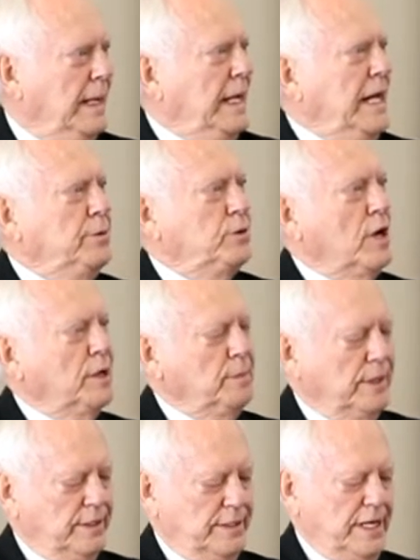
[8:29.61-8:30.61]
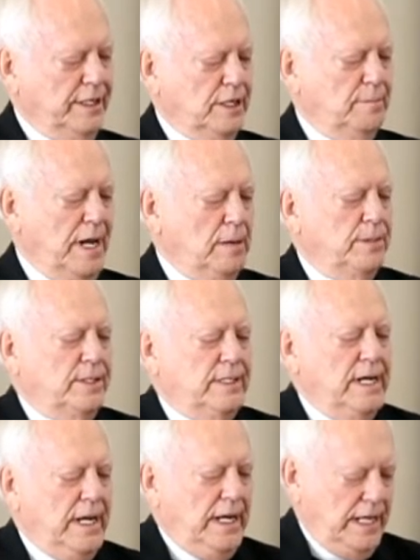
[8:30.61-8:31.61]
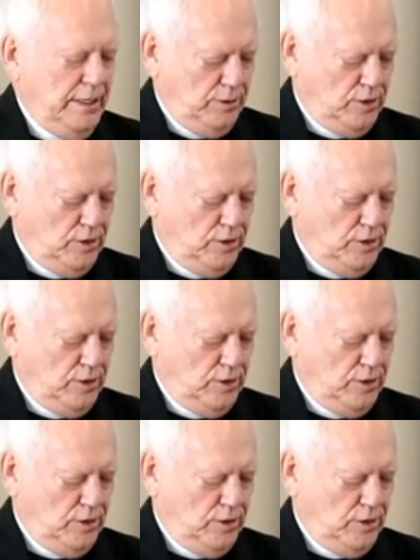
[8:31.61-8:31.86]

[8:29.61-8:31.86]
and he was talking about the Ten Commandments, and he